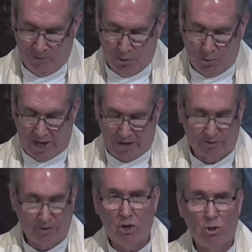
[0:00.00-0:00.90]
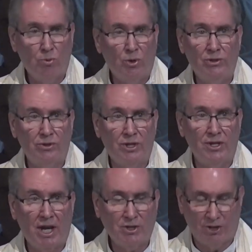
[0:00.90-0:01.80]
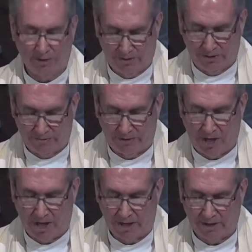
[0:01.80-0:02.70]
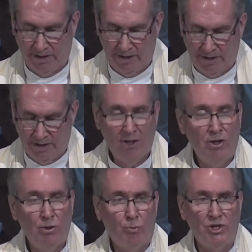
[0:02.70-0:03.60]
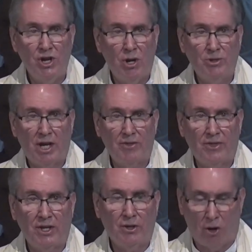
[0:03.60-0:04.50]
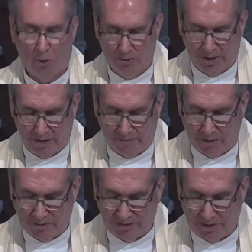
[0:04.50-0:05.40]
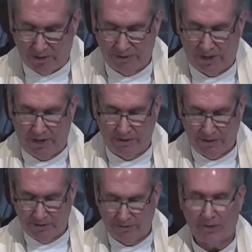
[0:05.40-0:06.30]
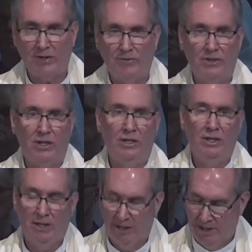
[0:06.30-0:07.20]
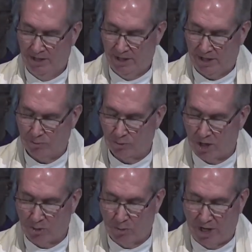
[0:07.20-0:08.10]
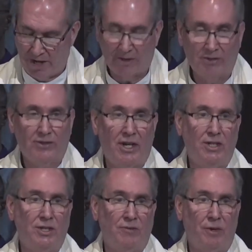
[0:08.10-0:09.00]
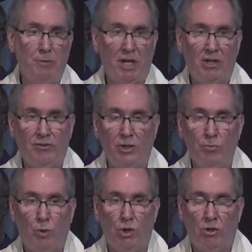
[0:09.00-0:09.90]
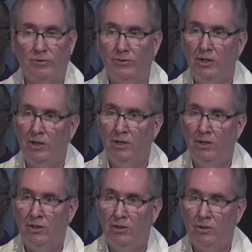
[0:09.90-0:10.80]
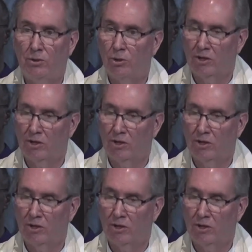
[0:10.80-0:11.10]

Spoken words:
who has no real connection to the flock, would no doubt think only of himself and his safety and run away at the sight of a menacing wolf or